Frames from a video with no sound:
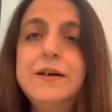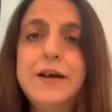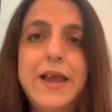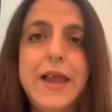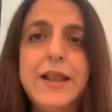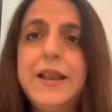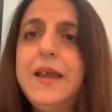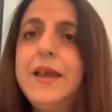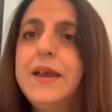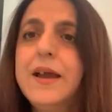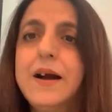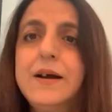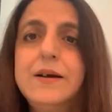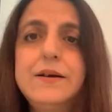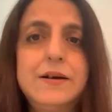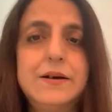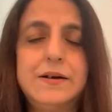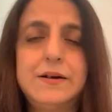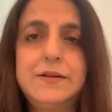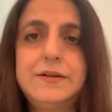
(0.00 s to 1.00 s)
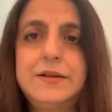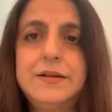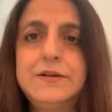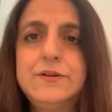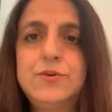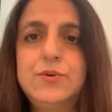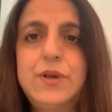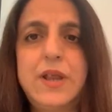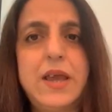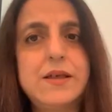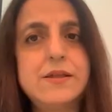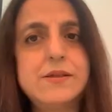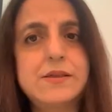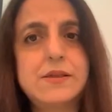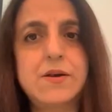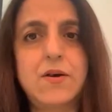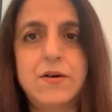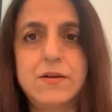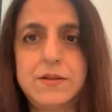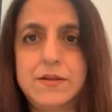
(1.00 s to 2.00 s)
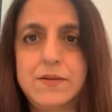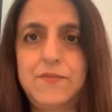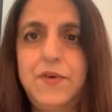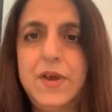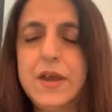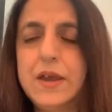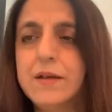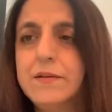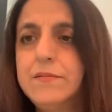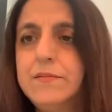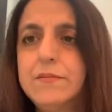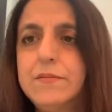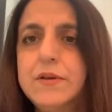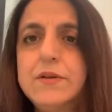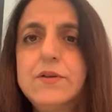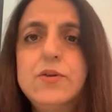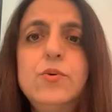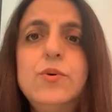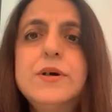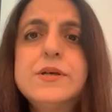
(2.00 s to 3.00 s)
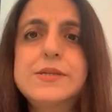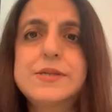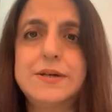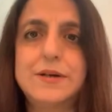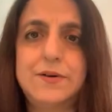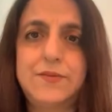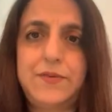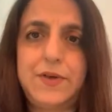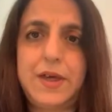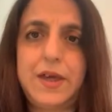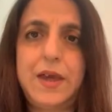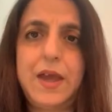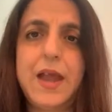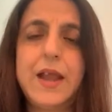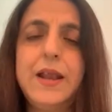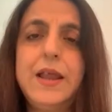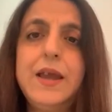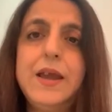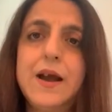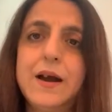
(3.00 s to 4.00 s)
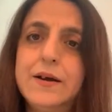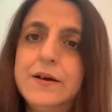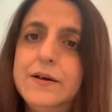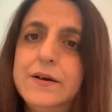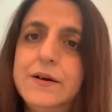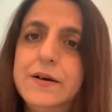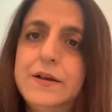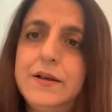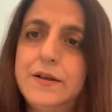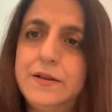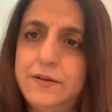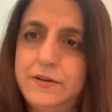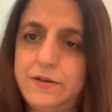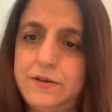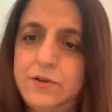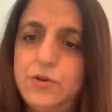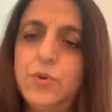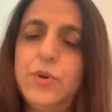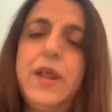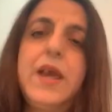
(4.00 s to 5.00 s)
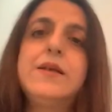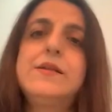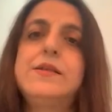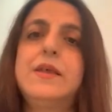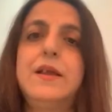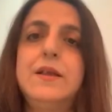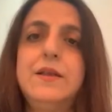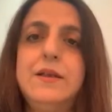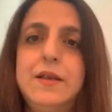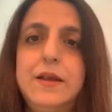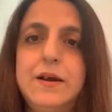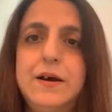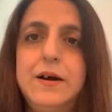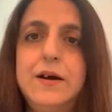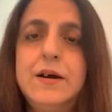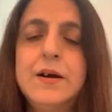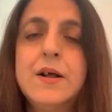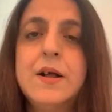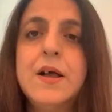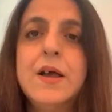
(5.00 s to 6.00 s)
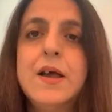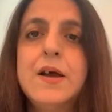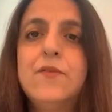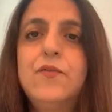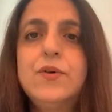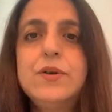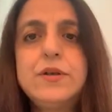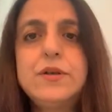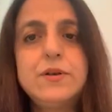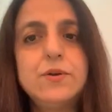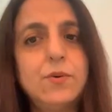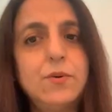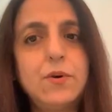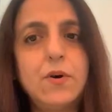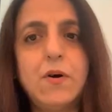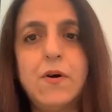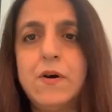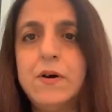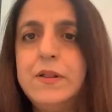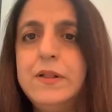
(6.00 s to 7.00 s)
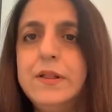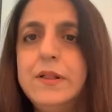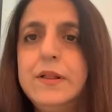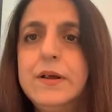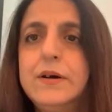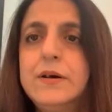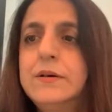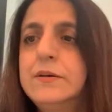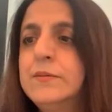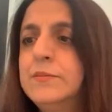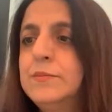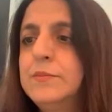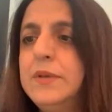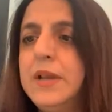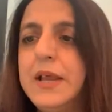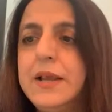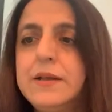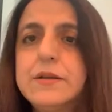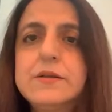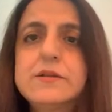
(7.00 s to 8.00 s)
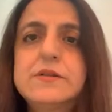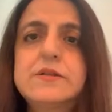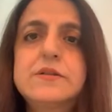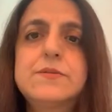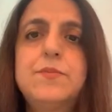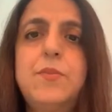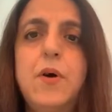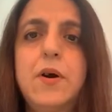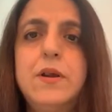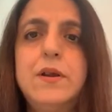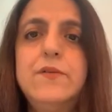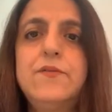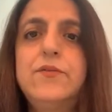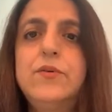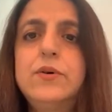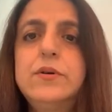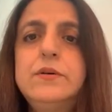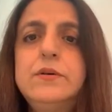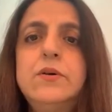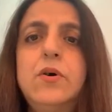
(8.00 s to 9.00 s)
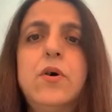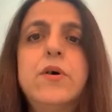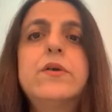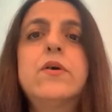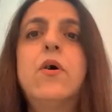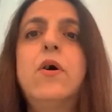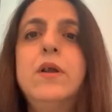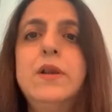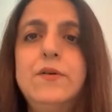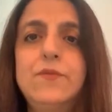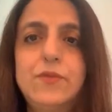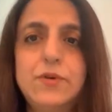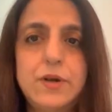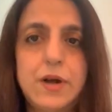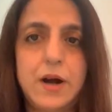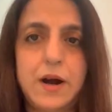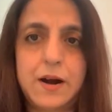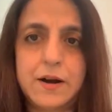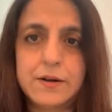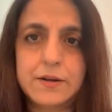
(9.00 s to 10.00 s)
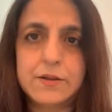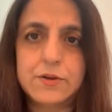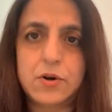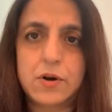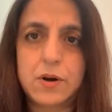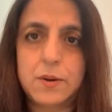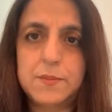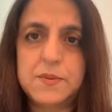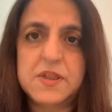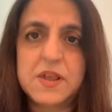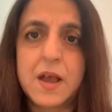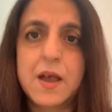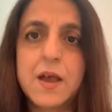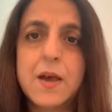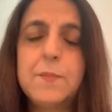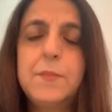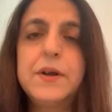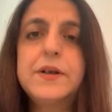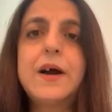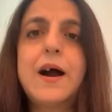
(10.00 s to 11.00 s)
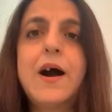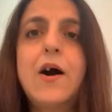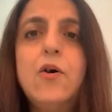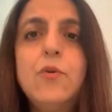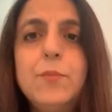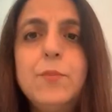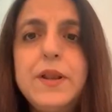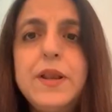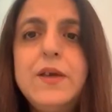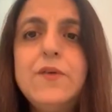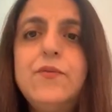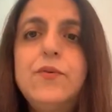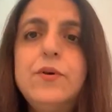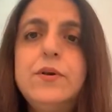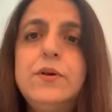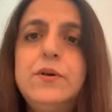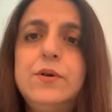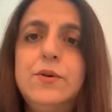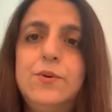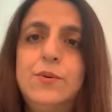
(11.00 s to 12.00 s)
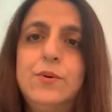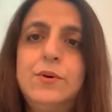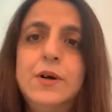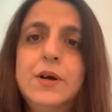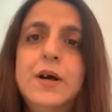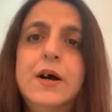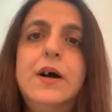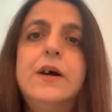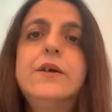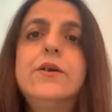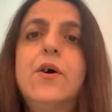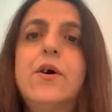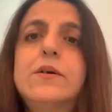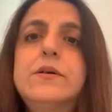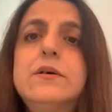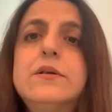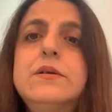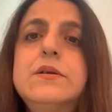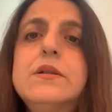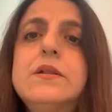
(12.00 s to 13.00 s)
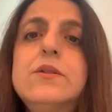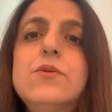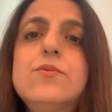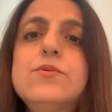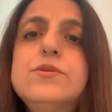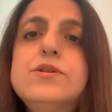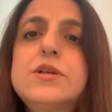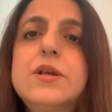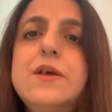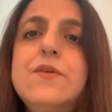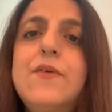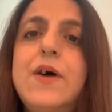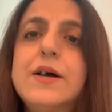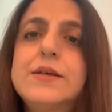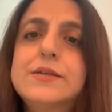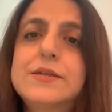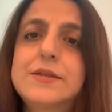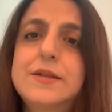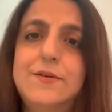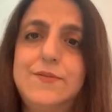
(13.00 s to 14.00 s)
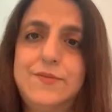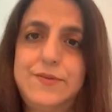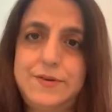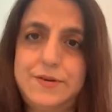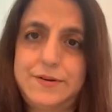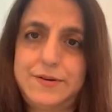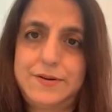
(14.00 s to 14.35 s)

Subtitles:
Any young girl in we can do a survey. Any young girl in today's India would know all the latest Bollywood or Hollywood heartthrobs, but how many would know a Dr. Ritu Srivastav,